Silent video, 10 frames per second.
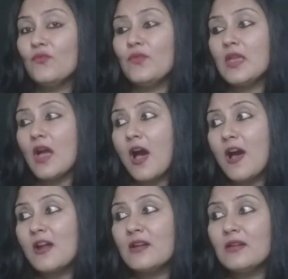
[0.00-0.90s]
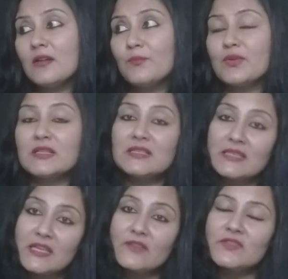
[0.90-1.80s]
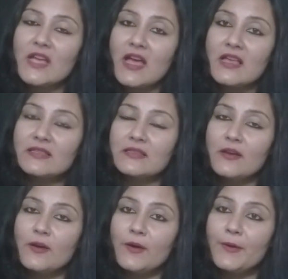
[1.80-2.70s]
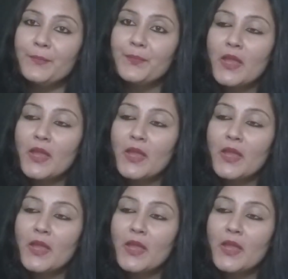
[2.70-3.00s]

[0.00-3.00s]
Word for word: we are perceived as uh,